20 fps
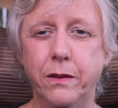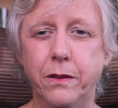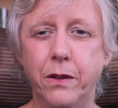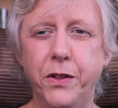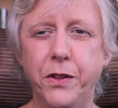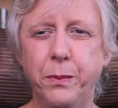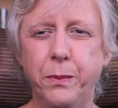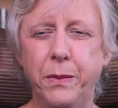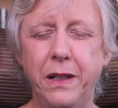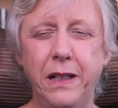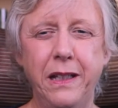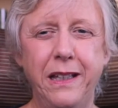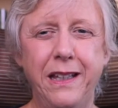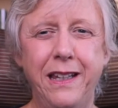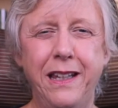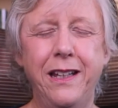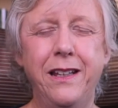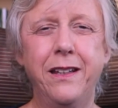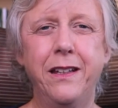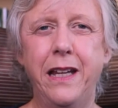Ultimately,
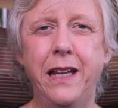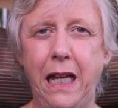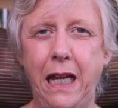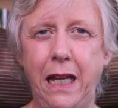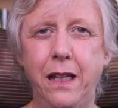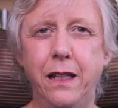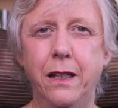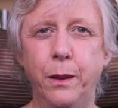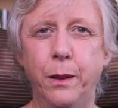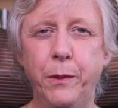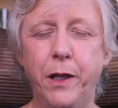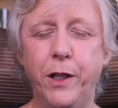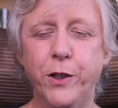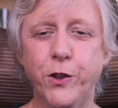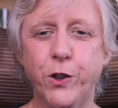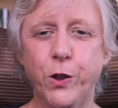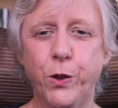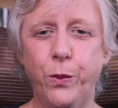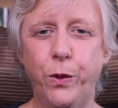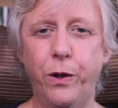he did 8, and I'm not
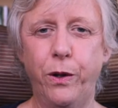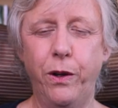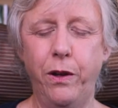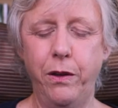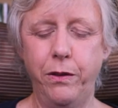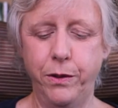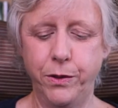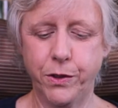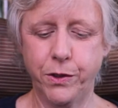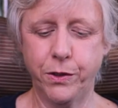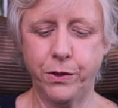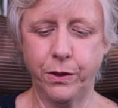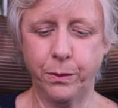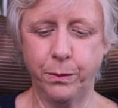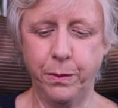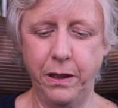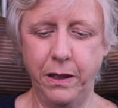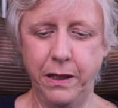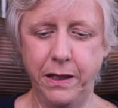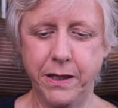sure where all those took
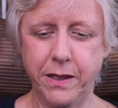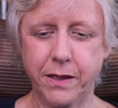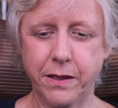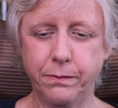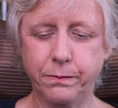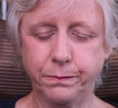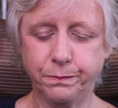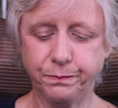place.